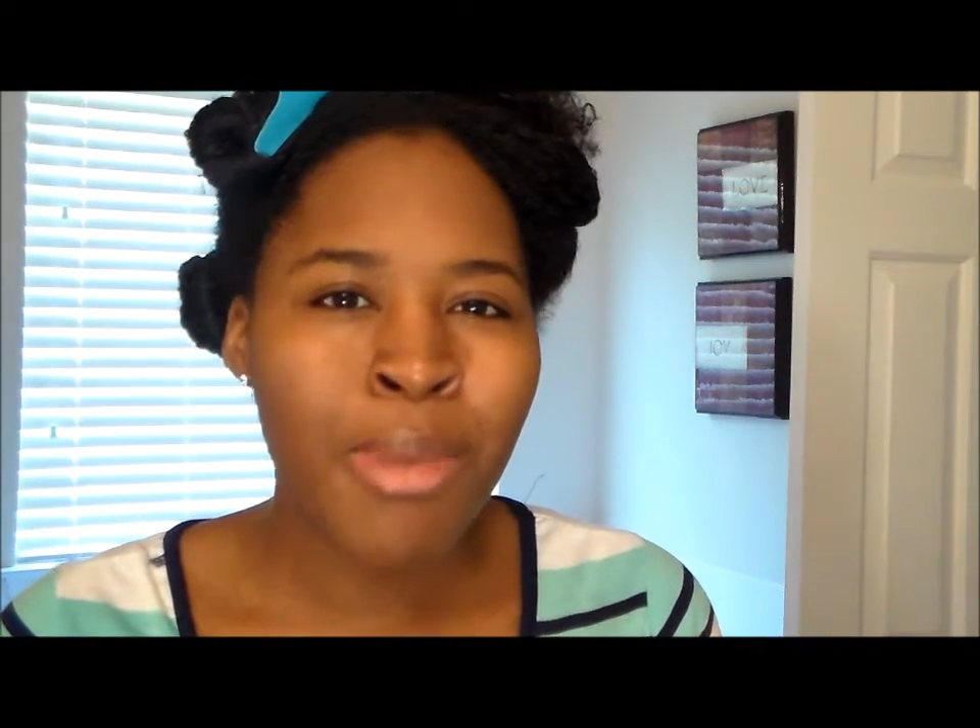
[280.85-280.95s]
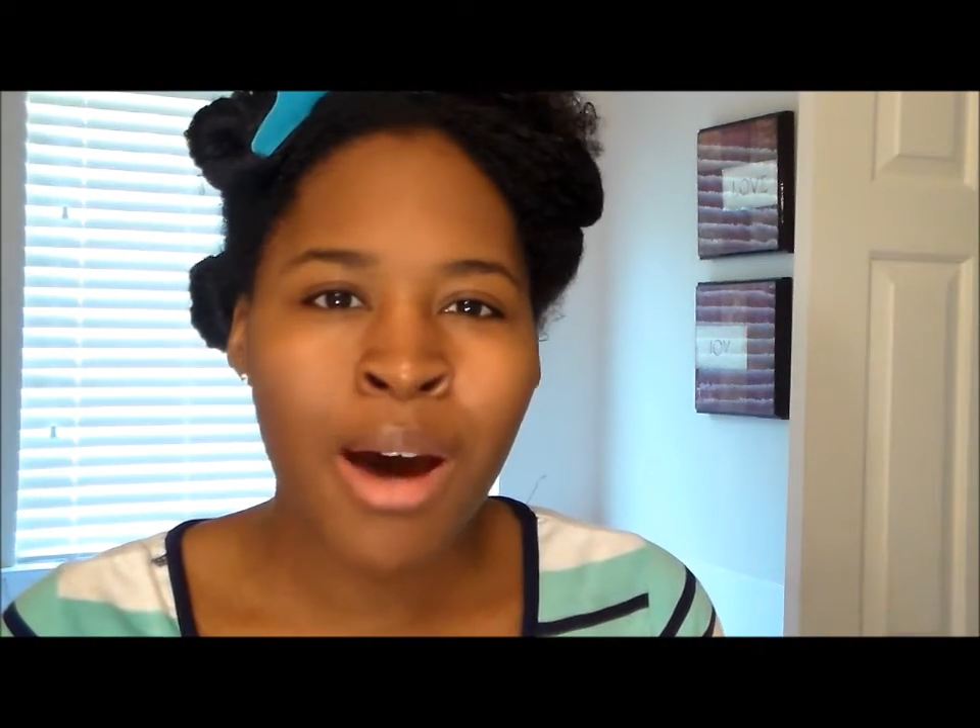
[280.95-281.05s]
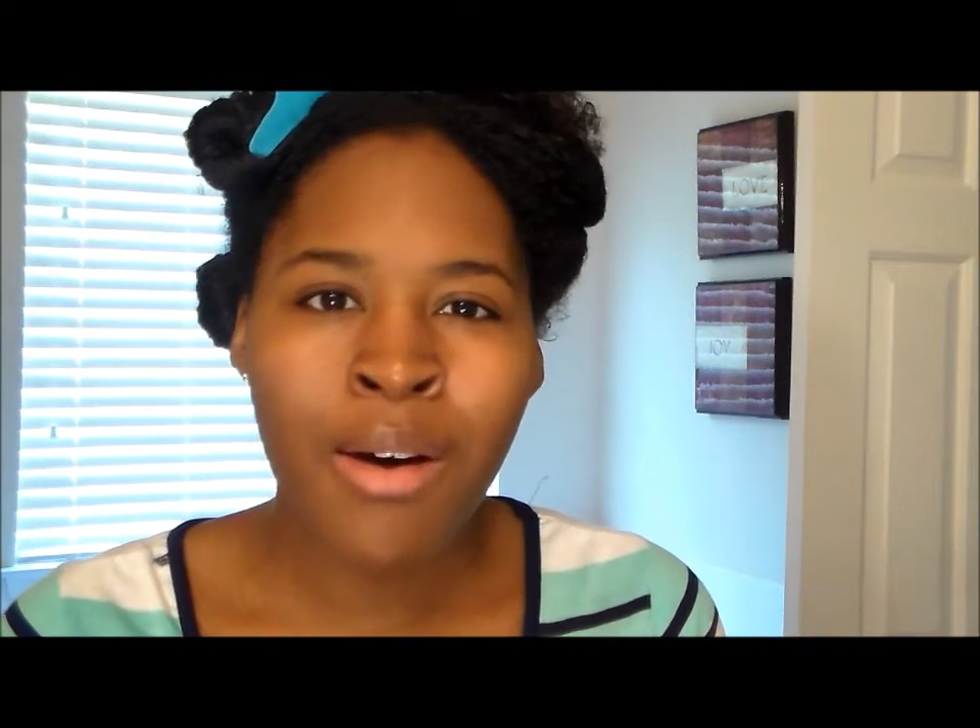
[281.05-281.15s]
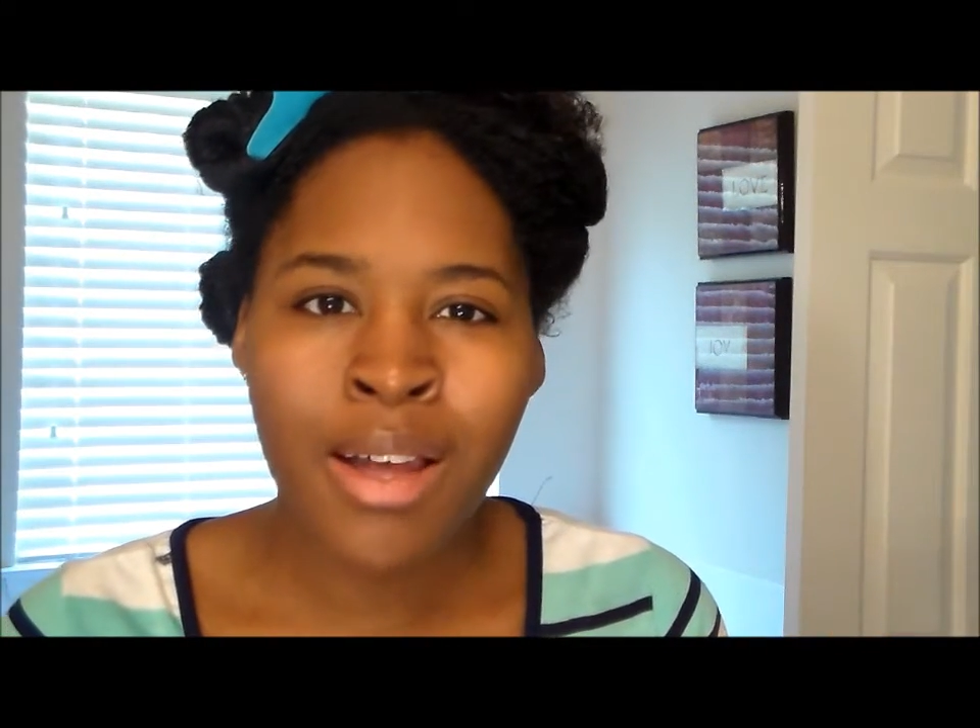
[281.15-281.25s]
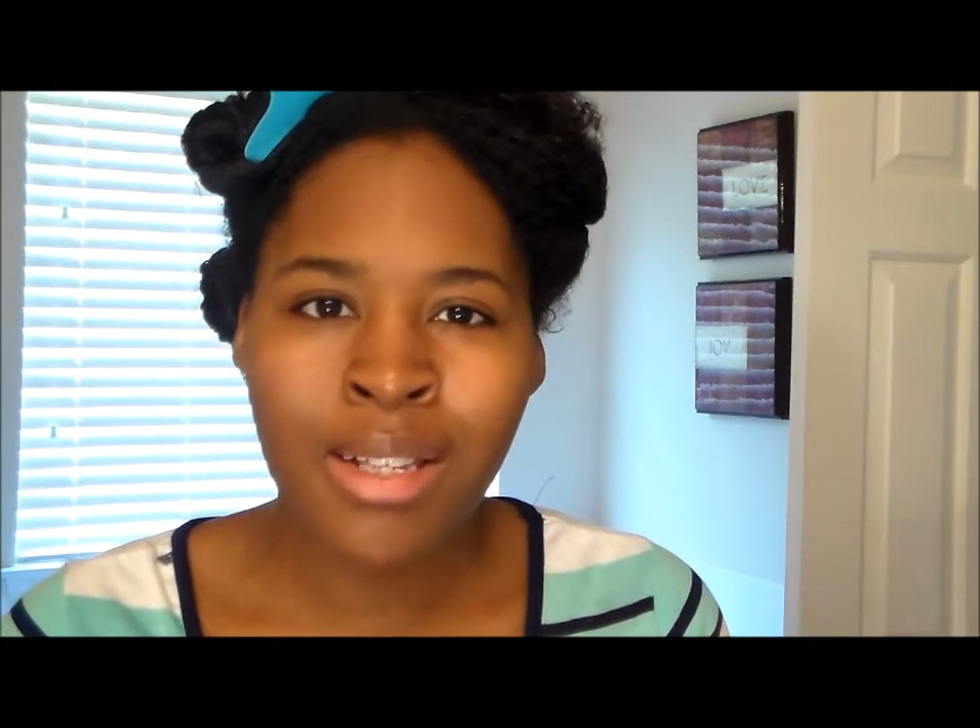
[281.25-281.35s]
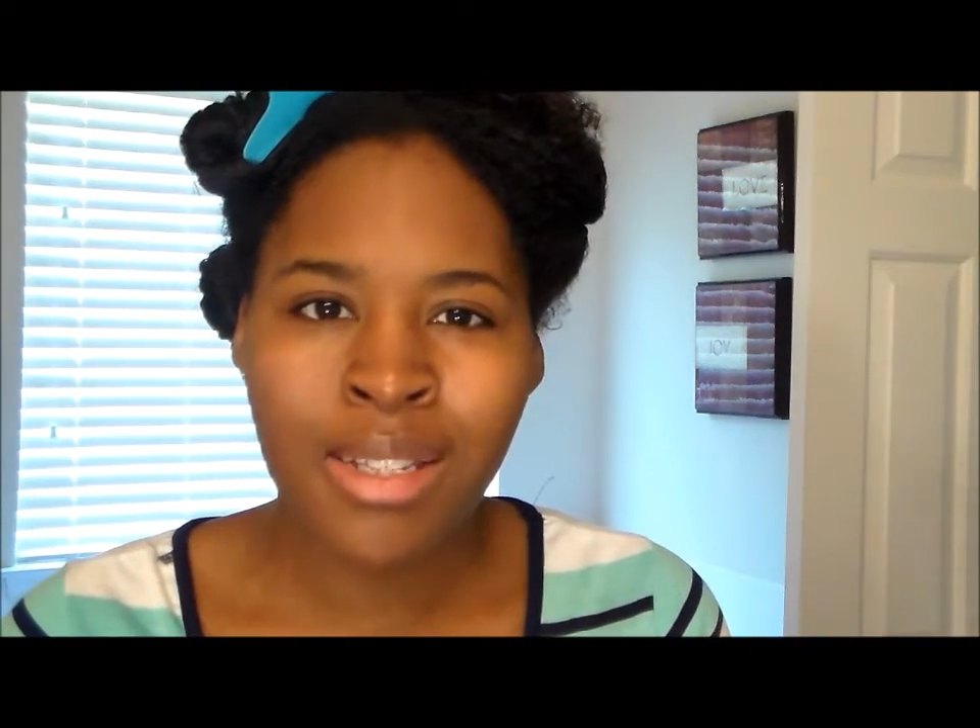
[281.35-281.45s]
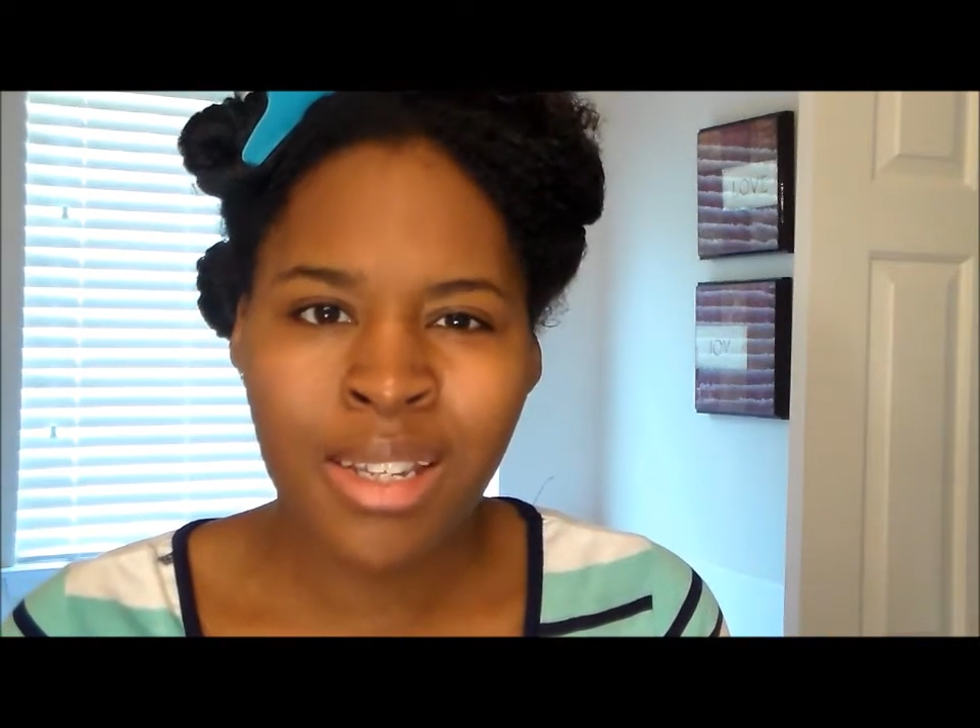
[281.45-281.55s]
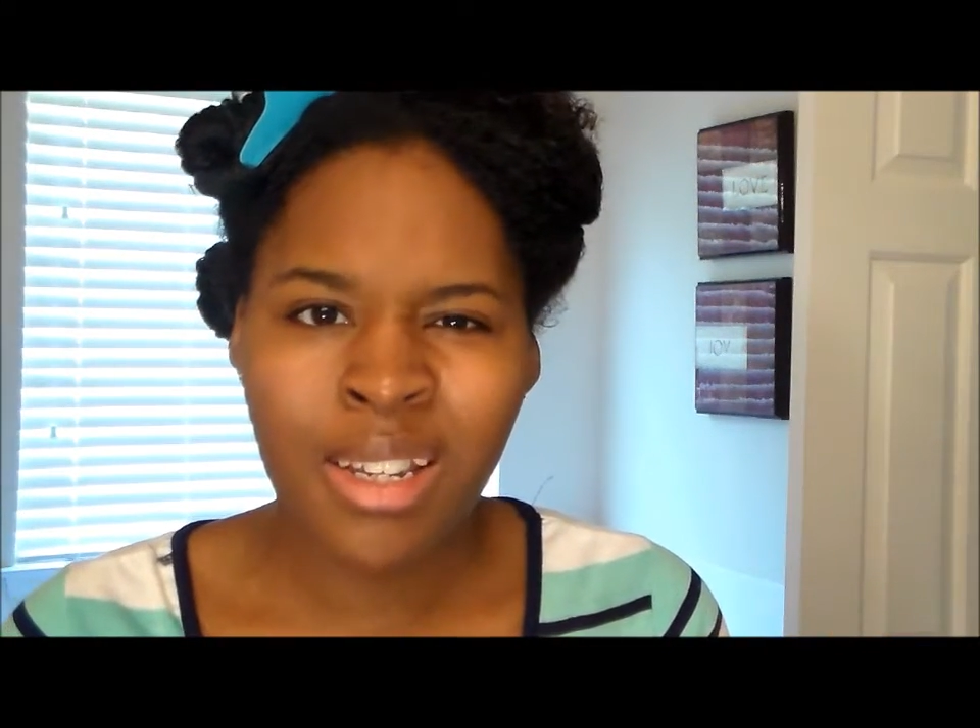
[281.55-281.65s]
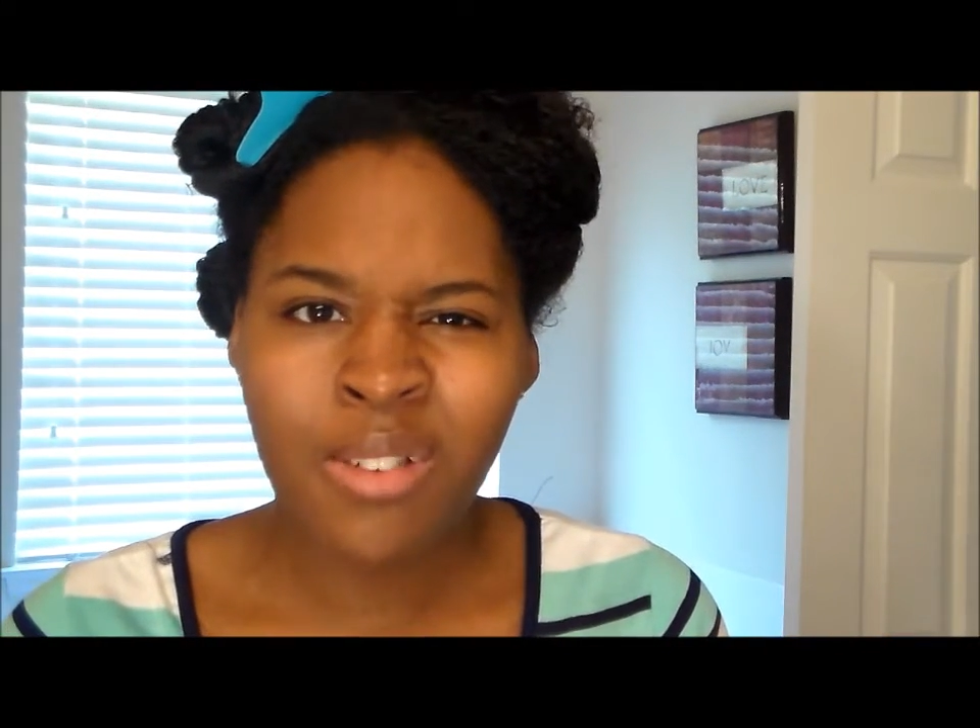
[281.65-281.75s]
out as good.